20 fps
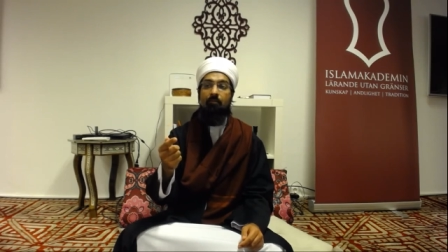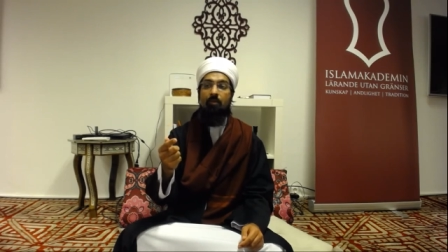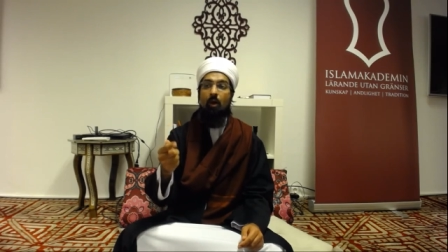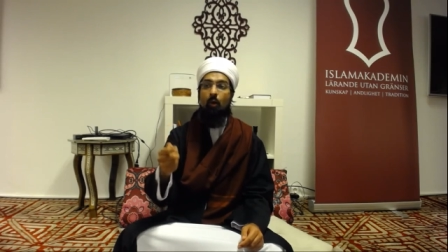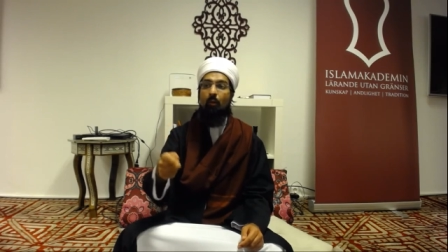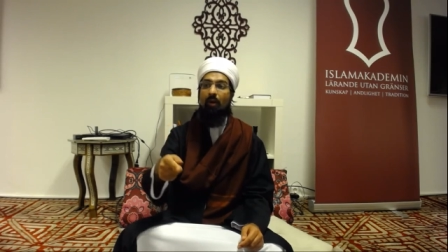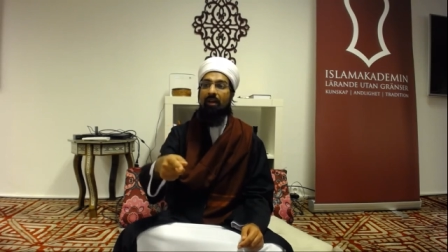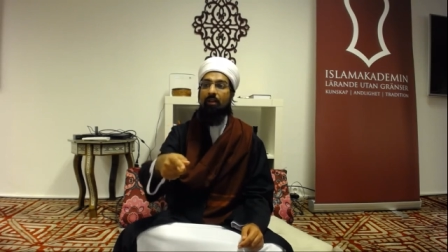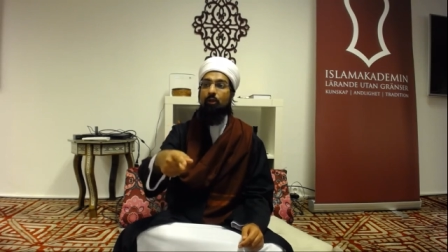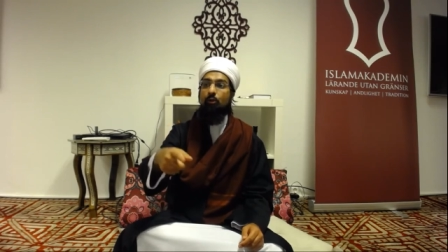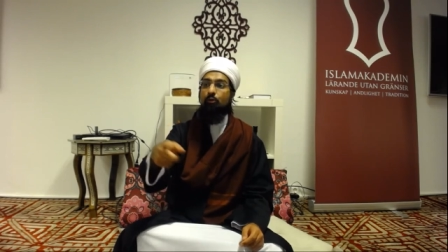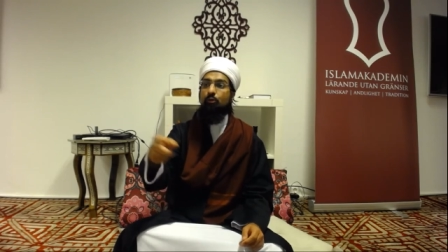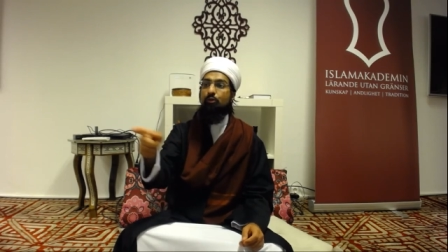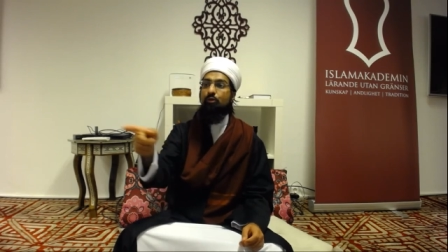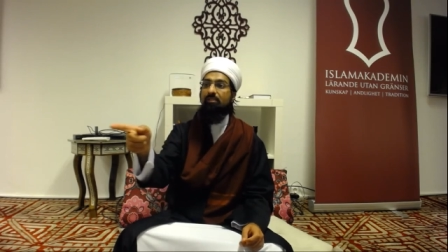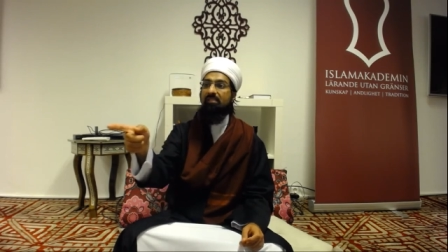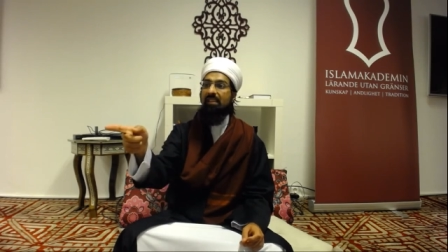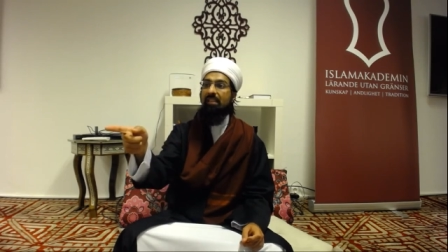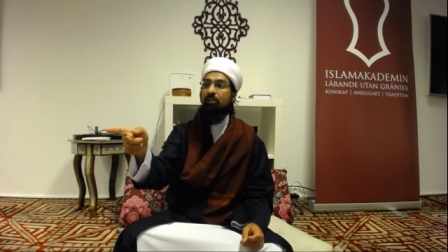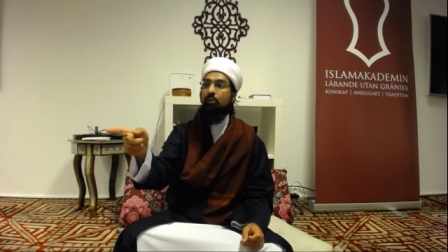why don't you
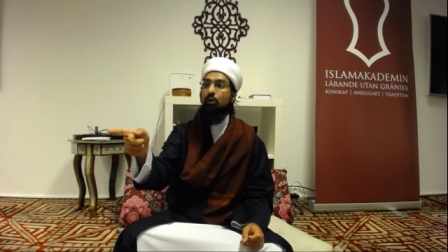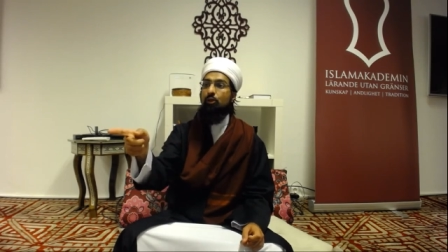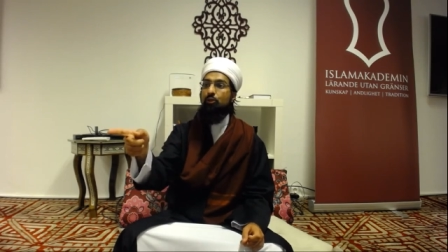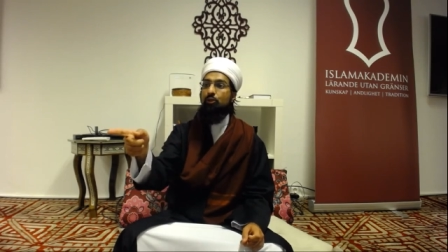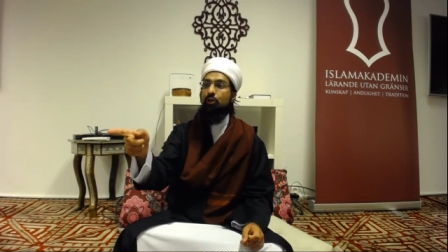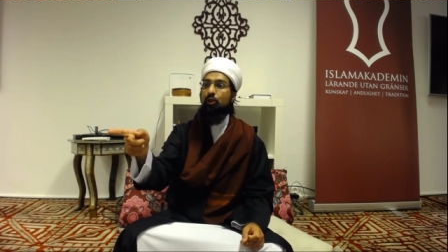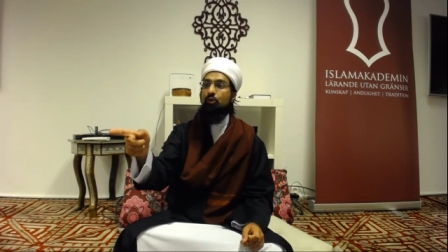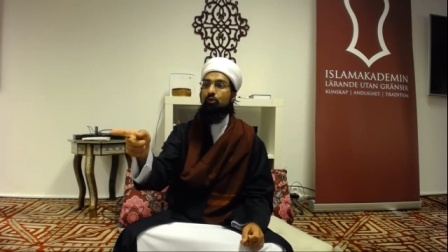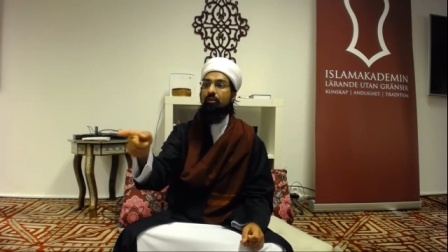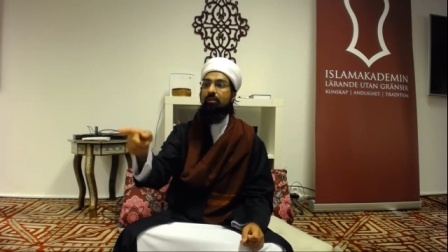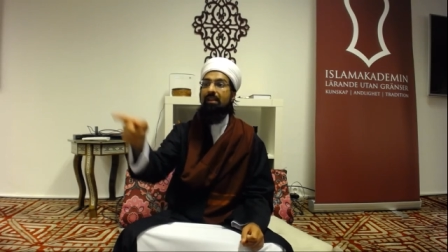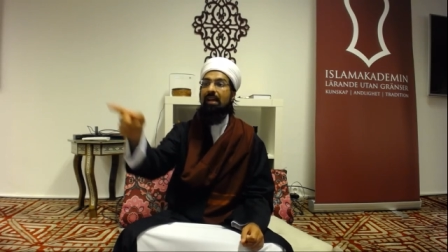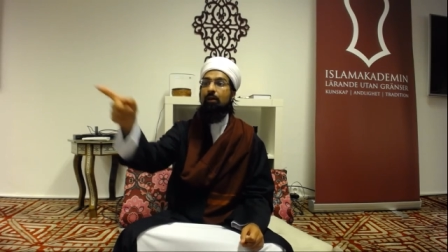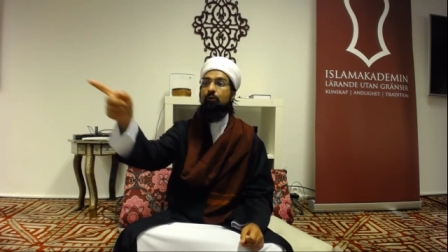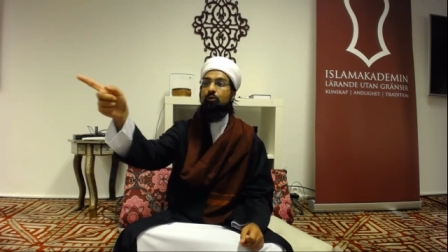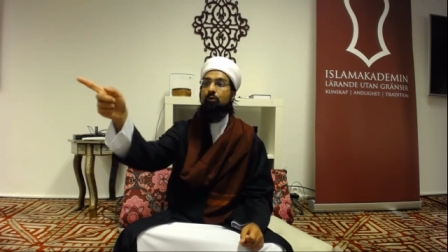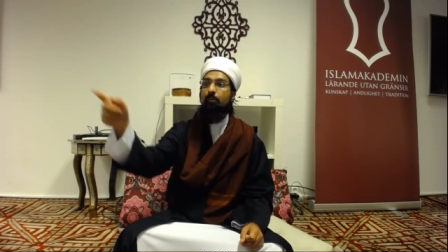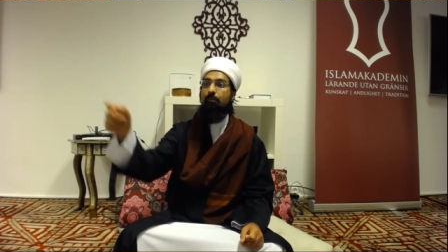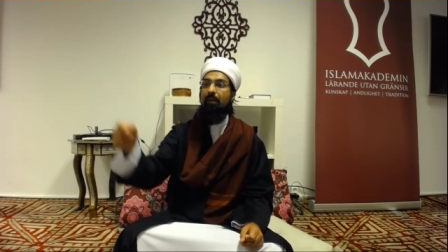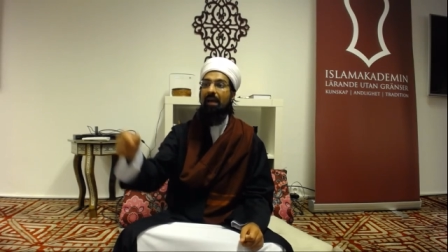send your children
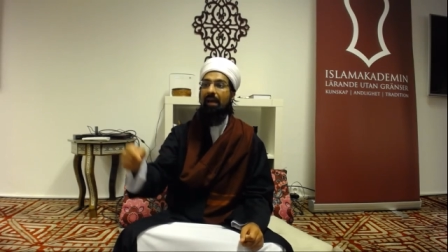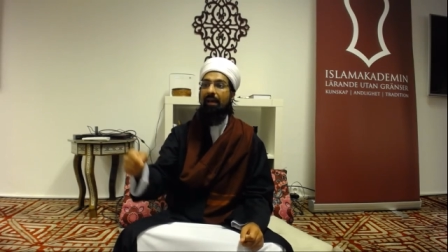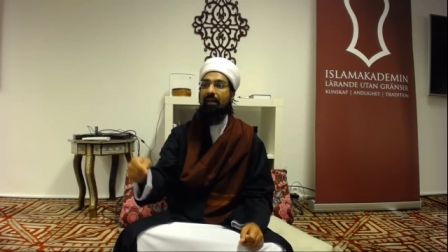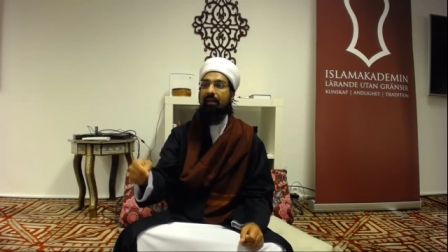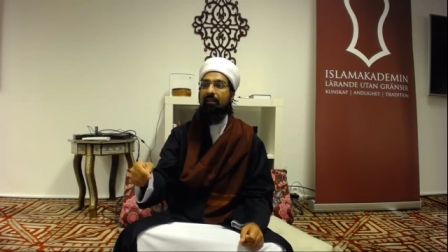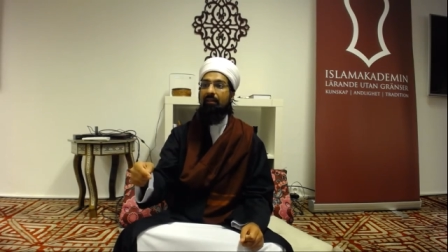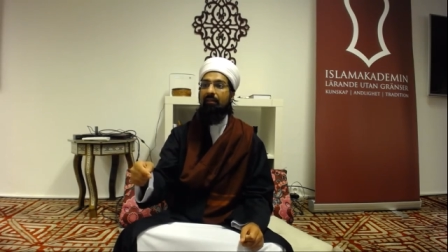out to beg?